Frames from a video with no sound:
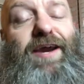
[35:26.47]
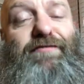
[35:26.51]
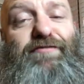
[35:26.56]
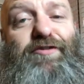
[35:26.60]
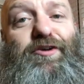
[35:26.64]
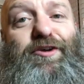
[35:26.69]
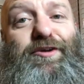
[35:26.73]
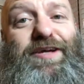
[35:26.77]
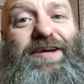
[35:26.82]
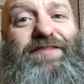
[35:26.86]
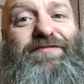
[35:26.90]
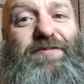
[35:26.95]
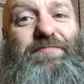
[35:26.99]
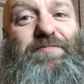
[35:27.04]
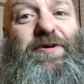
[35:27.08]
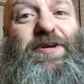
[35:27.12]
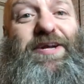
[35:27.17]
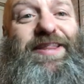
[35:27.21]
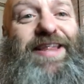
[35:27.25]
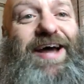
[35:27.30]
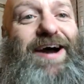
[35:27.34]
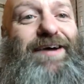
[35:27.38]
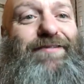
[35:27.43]
If you put
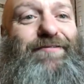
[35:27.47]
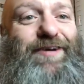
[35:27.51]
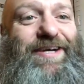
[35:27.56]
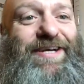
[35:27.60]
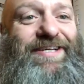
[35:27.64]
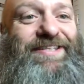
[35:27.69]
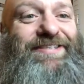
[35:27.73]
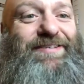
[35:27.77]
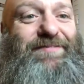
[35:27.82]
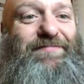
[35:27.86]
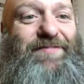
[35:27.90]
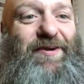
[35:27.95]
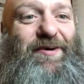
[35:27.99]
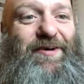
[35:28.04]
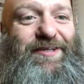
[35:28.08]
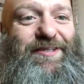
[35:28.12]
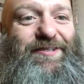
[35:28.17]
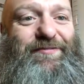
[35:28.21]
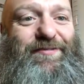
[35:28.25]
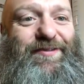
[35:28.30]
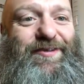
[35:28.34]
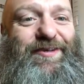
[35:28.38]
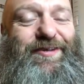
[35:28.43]
it that way, to be
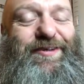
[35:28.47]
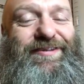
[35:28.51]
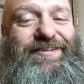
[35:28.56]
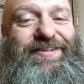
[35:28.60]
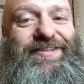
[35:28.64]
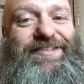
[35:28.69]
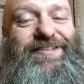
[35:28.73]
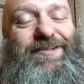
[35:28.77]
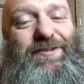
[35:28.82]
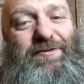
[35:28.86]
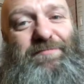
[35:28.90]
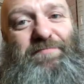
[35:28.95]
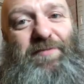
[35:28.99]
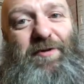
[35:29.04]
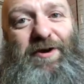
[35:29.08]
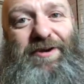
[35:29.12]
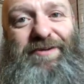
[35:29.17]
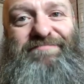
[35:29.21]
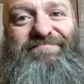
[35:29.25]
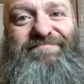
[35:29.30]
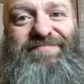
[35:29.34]
honest with you, it's a good point.